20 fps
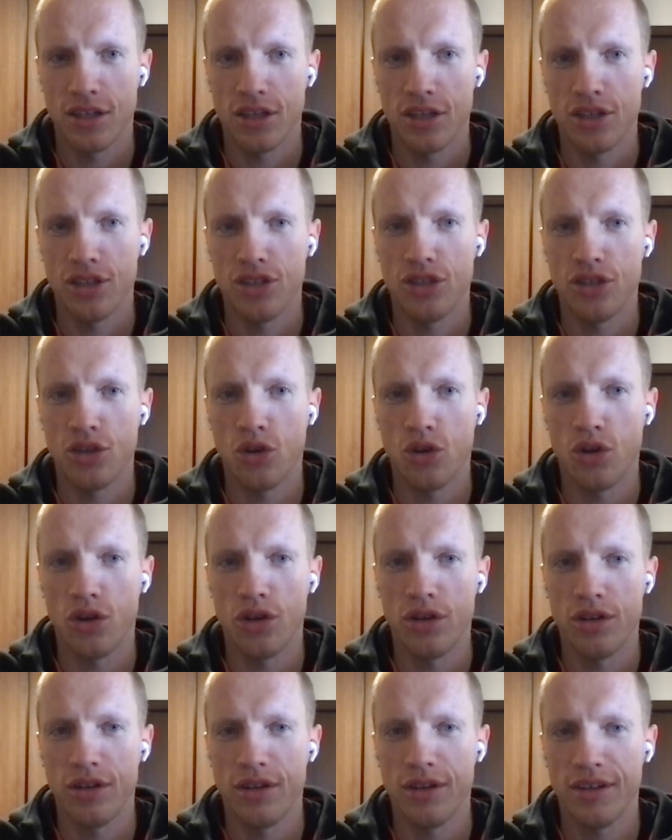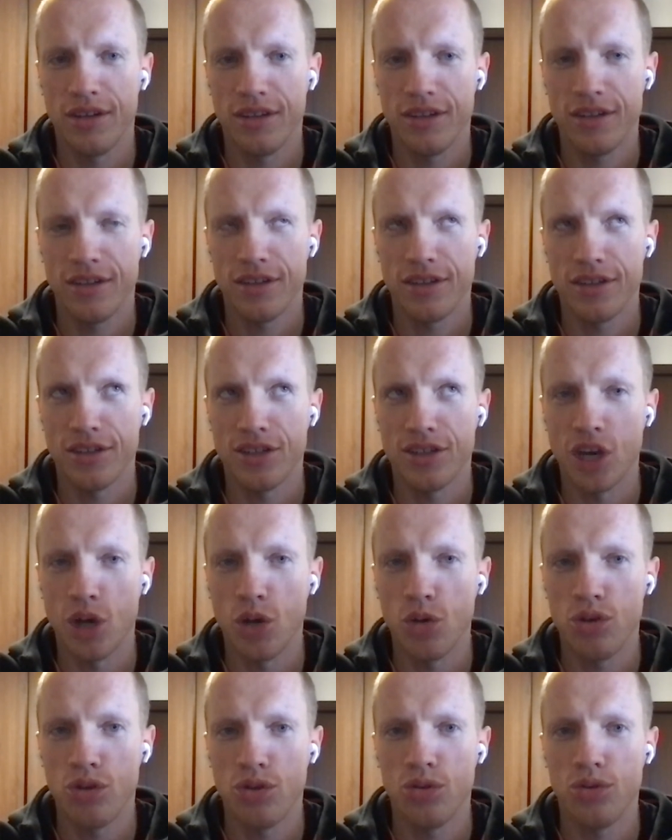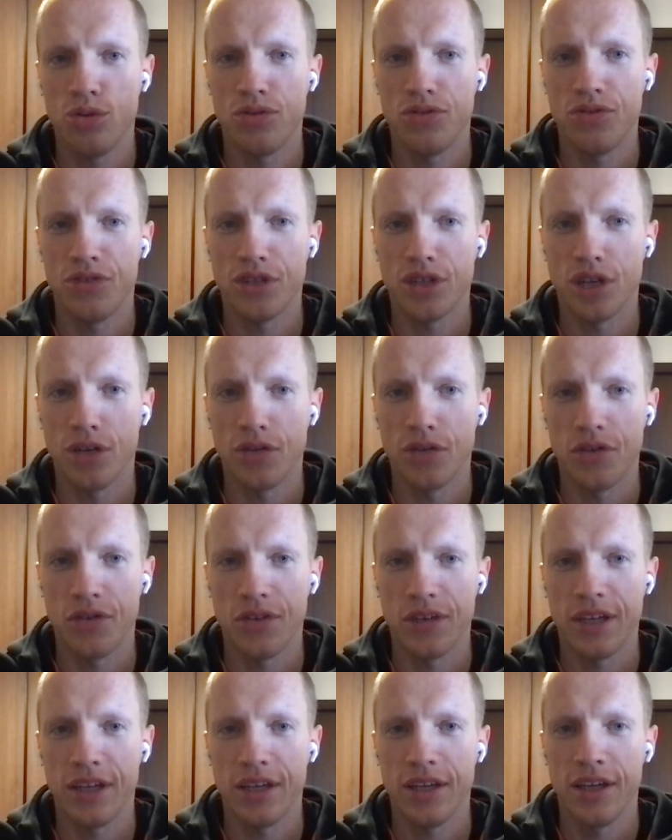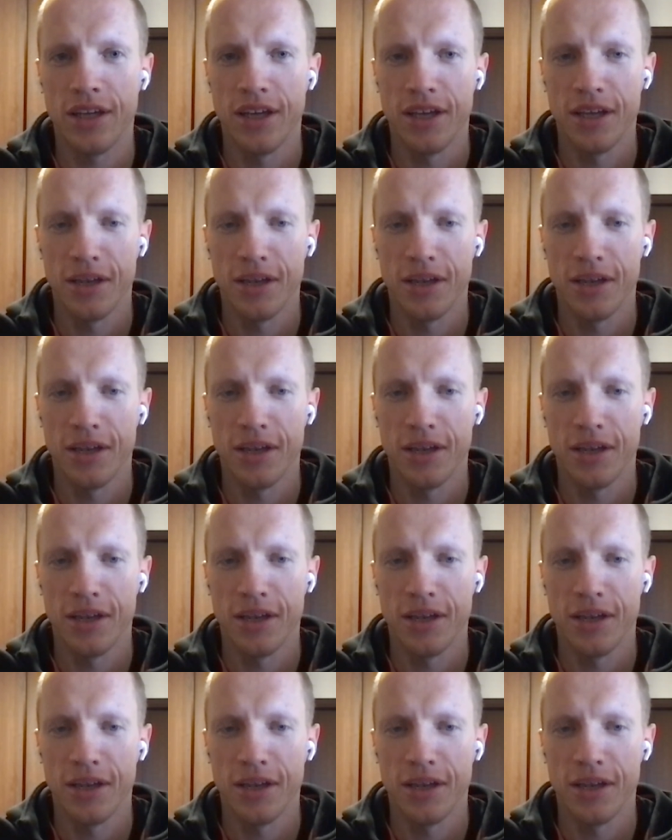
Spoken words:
Your go-to recovery